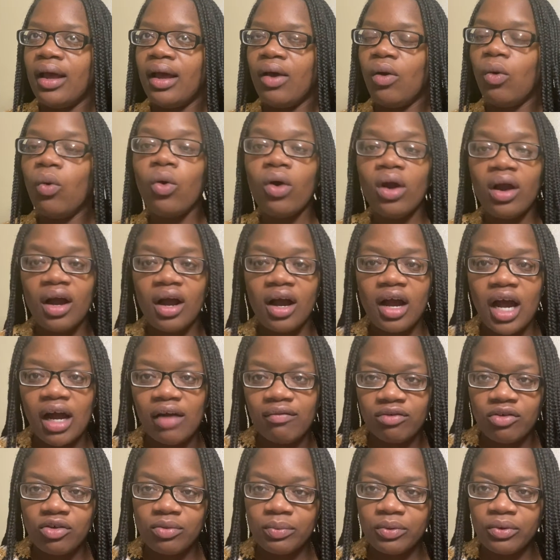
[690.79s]
or
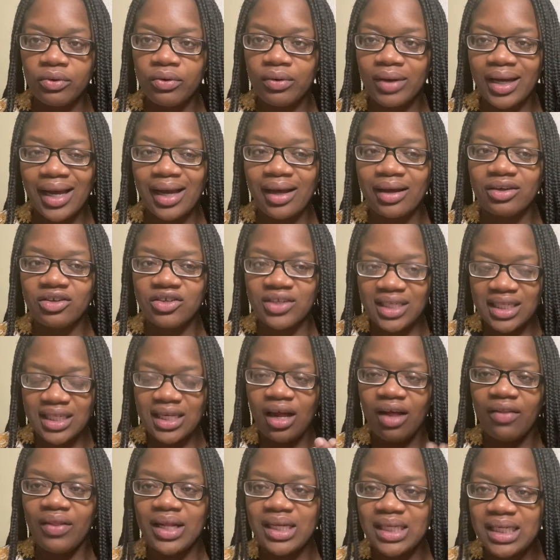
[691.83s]
uncomfortable. I could just
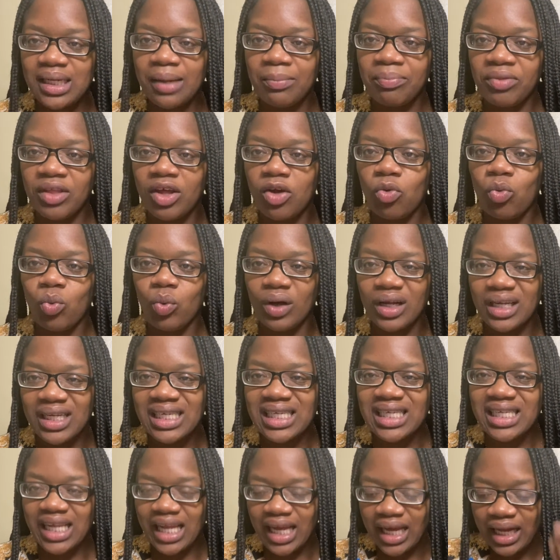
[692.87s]
tell that something
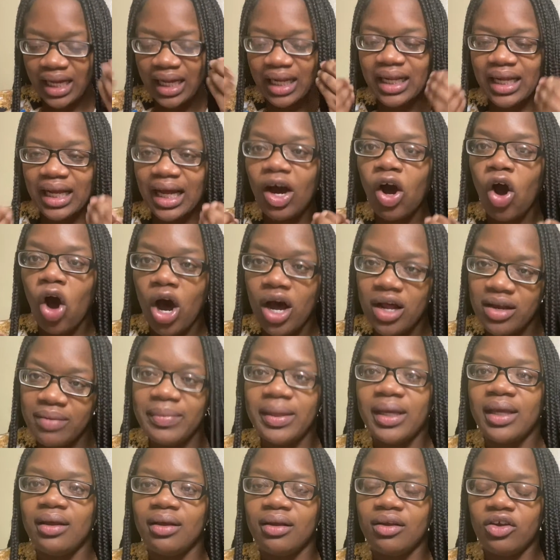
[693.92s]
was like on
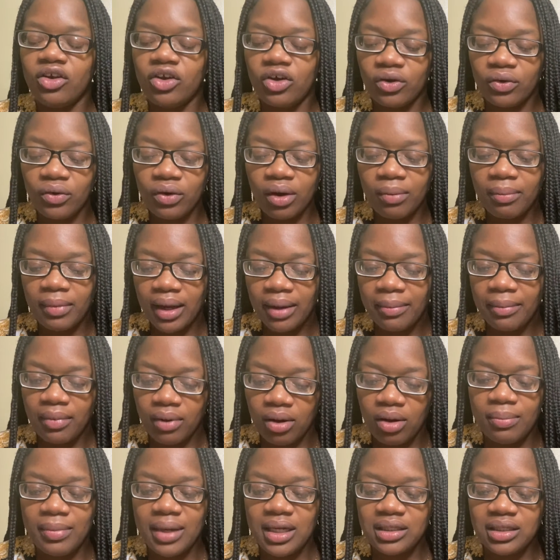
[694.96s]
me, you know, on my
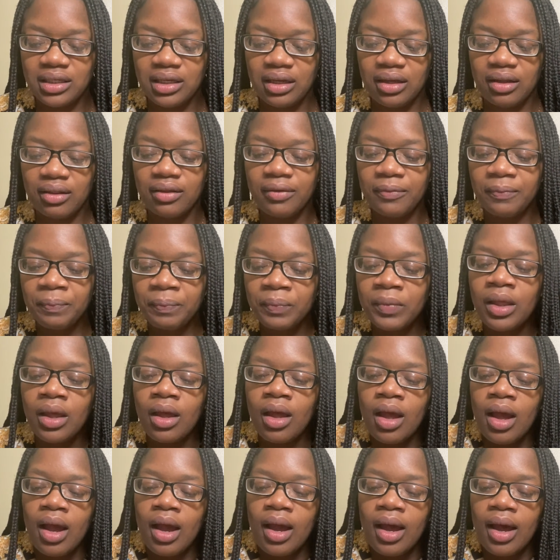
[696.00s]
on my teeth.
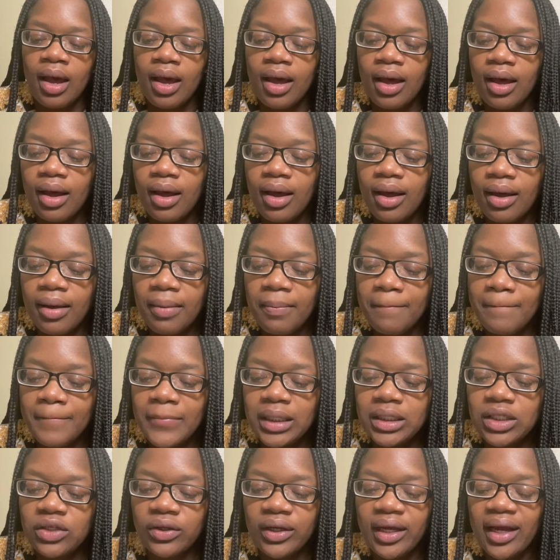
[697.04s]
Um
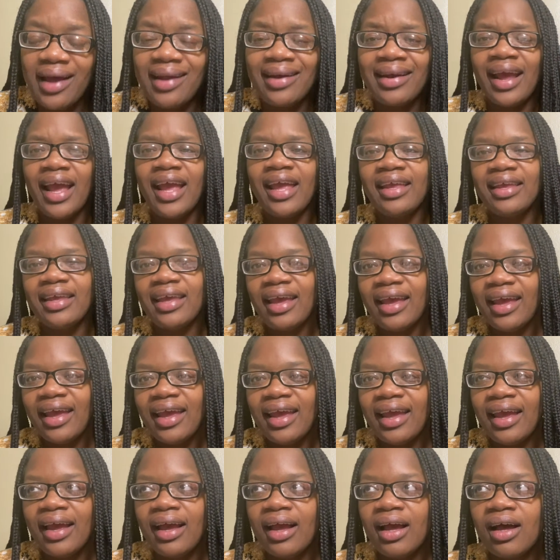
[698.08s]
so yeah, and
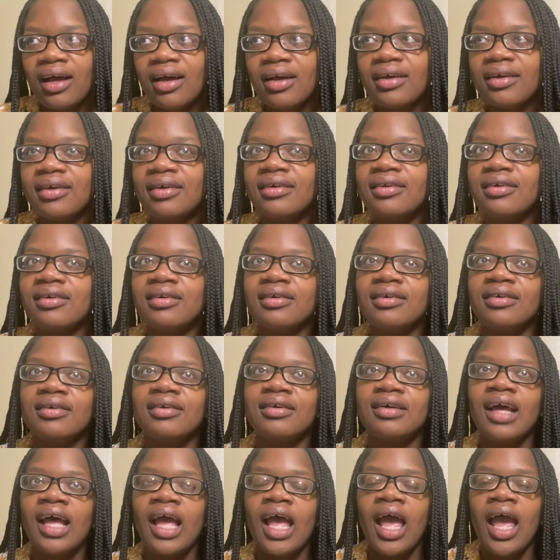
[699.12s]
aching
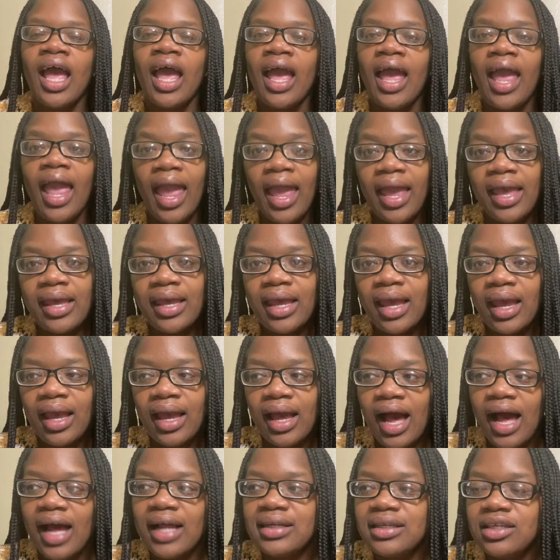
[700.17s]

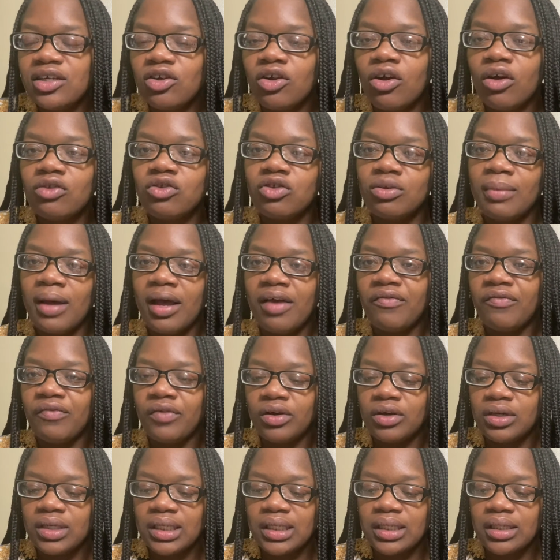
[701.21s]
aching, I did go to my
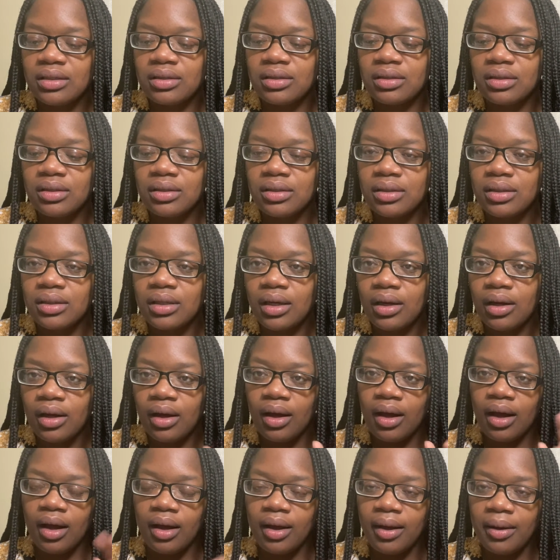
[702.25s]
first
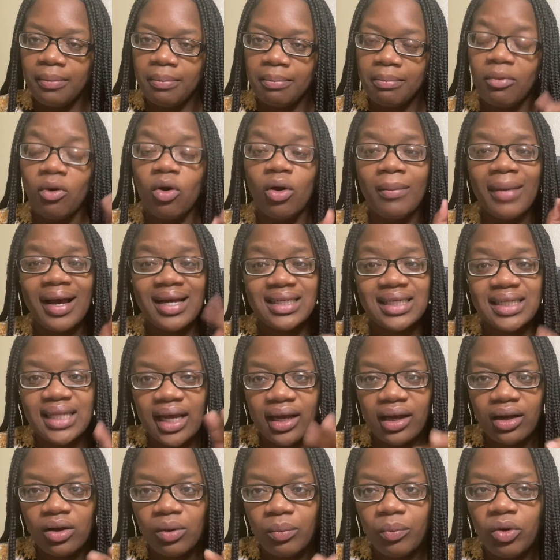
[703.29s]
um or my
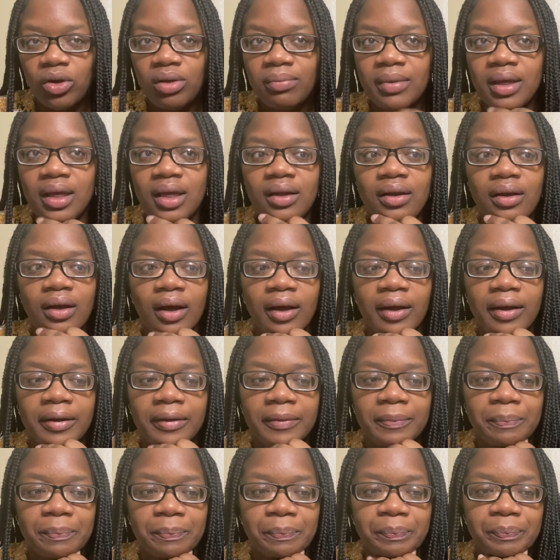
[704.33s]
second appointment
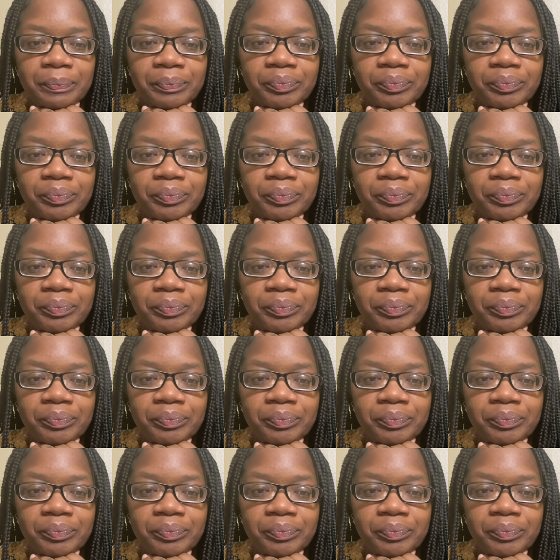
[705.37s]
um